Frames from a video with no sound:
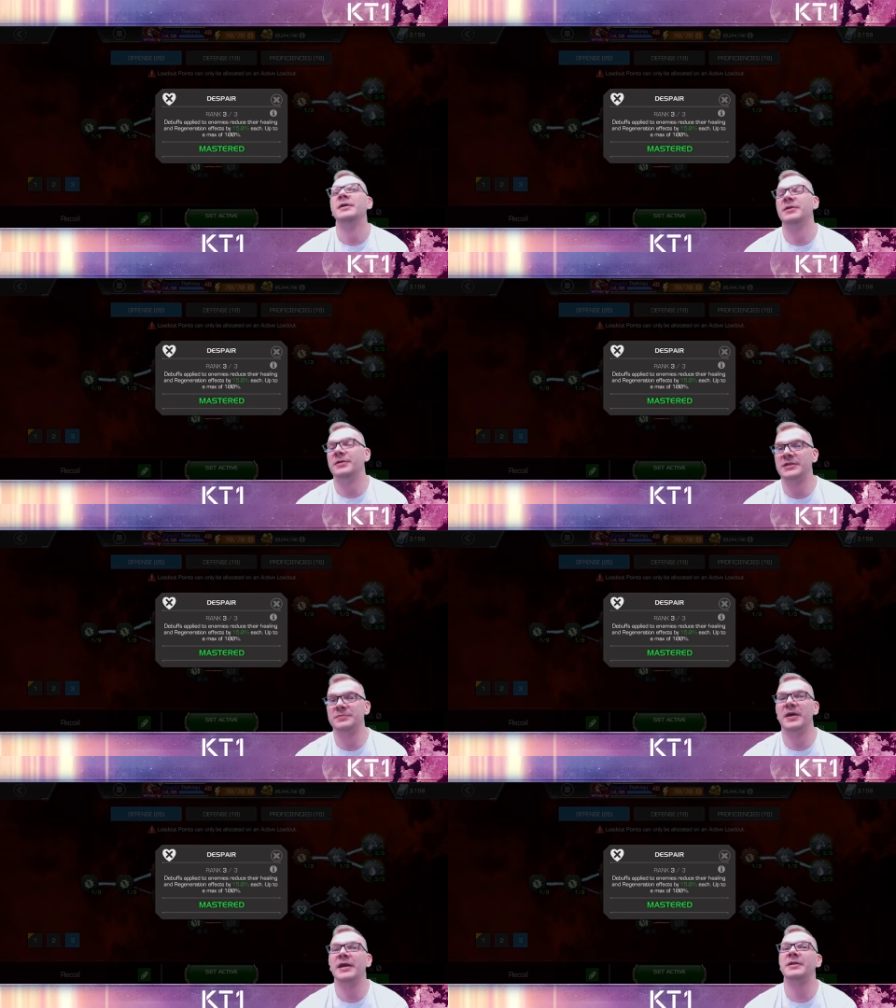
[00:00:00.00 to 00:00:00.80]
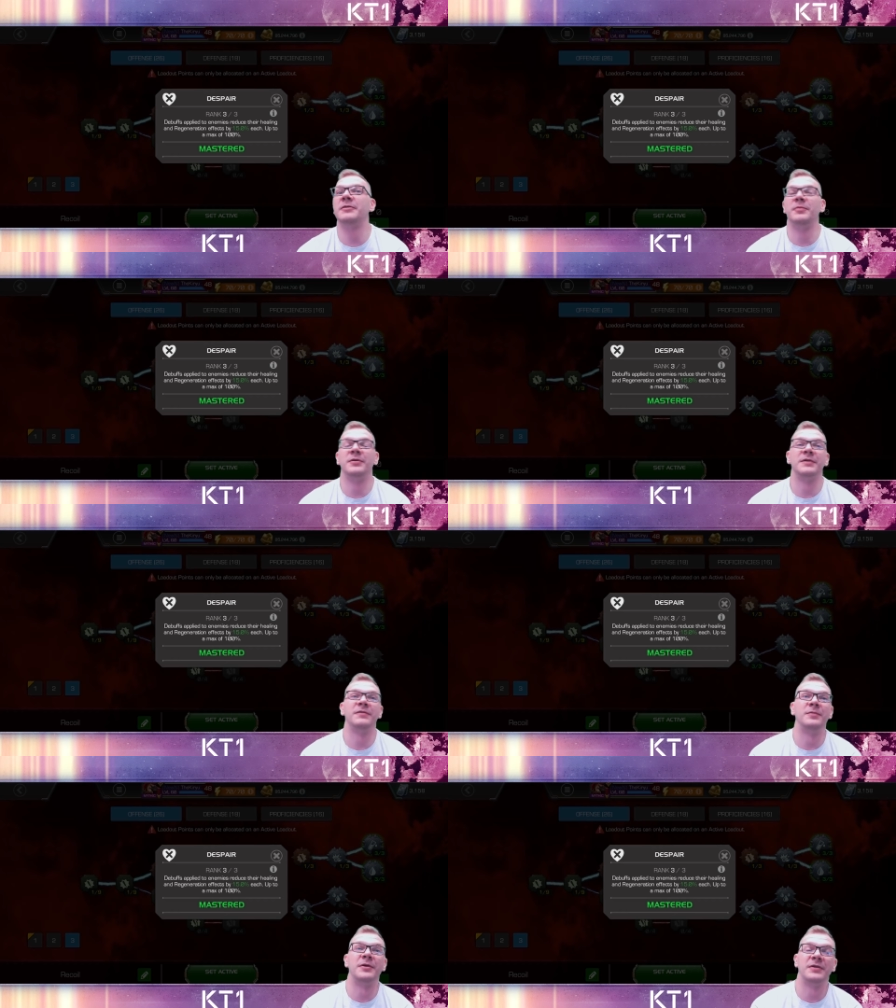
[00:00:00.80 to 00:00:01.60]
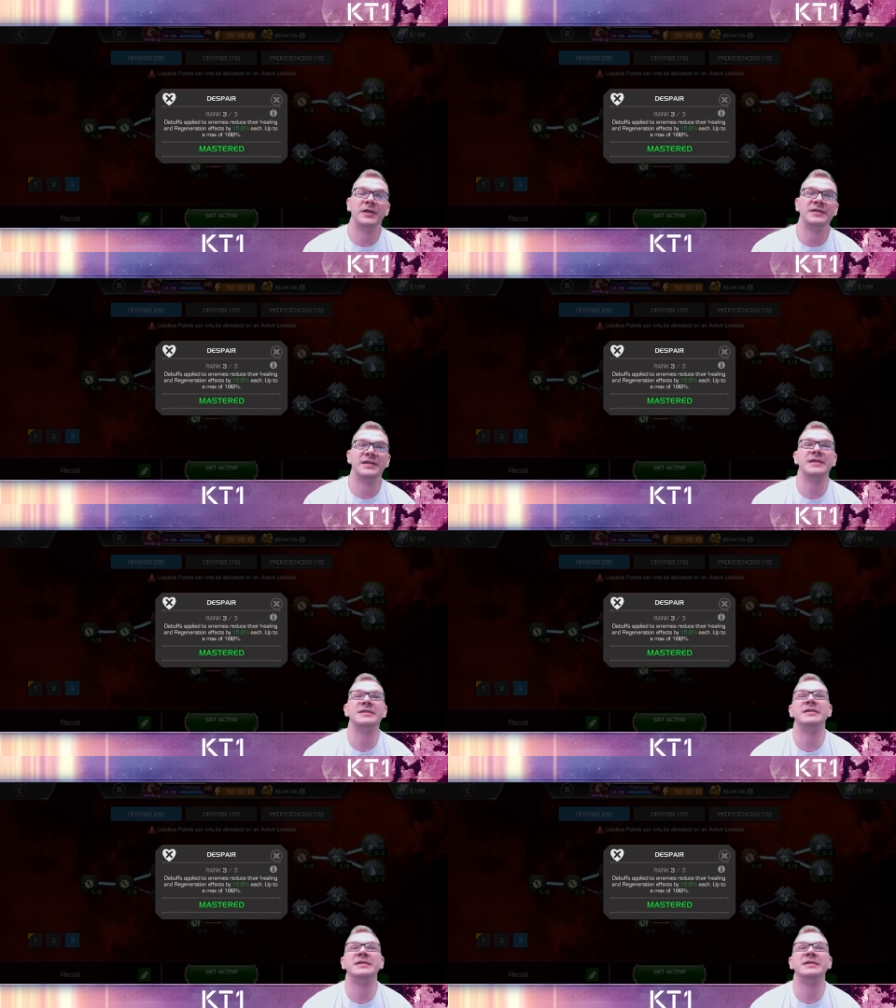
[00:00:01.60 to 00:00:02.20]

Your despair, opponent willpower heals less,